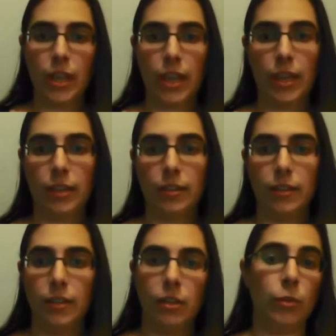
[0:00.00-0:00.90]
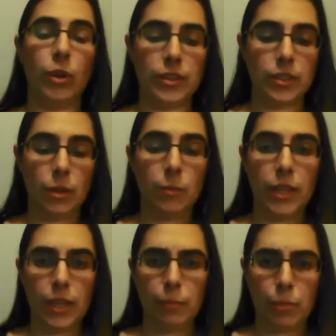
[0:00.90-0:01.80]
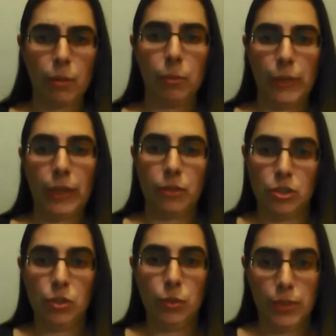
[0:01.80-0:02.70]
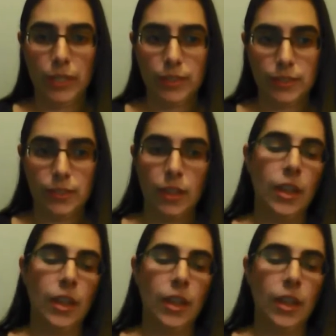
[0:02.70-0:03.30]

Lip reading: and it's going to be probably every 2 weeks.